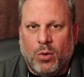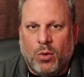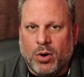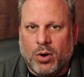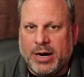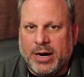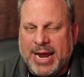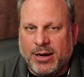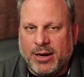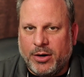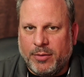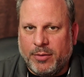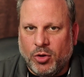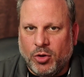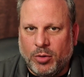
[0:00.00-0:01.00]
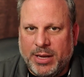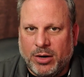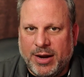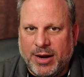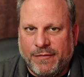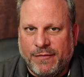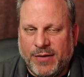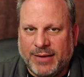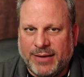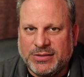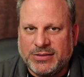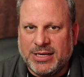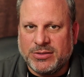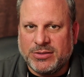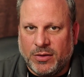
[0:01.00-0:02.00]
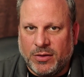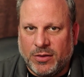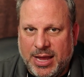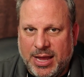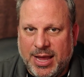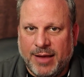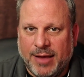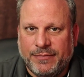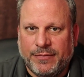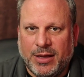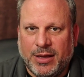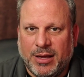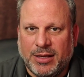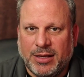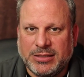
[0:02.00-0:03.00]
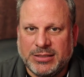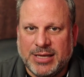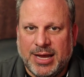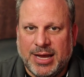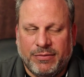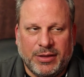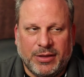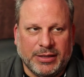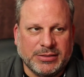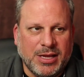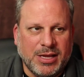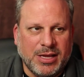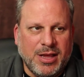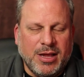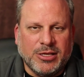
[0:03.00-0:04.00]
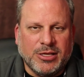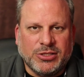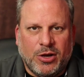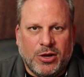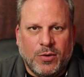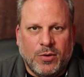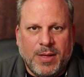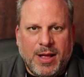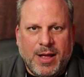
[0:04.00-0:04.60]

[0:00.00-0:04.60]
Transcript: or an 800 millimeter f5.6 on the EF side of things. So